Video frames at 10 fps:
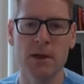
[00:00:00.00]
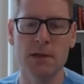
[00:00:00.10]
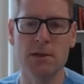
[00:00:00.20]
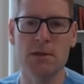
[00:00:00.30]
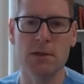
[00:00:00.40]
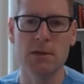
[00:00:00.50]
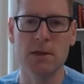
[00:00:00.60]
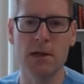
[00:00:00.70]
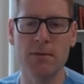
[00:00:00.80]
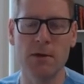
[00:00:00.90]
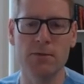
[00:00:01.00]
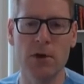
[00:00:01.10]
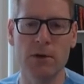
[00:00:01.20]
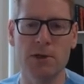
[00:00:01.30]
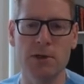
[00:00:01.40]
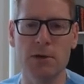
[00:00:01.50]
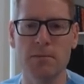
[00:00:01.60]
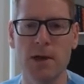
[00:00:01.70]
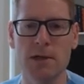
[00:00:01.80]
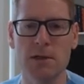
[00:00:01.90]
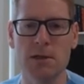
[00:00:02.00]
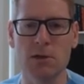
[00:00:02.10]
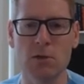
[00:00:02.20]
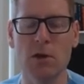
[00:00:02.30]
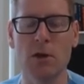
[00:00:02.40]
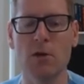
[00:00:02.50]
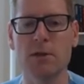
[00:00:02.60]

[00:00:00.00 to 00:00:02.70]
There's the level of knowledge based on,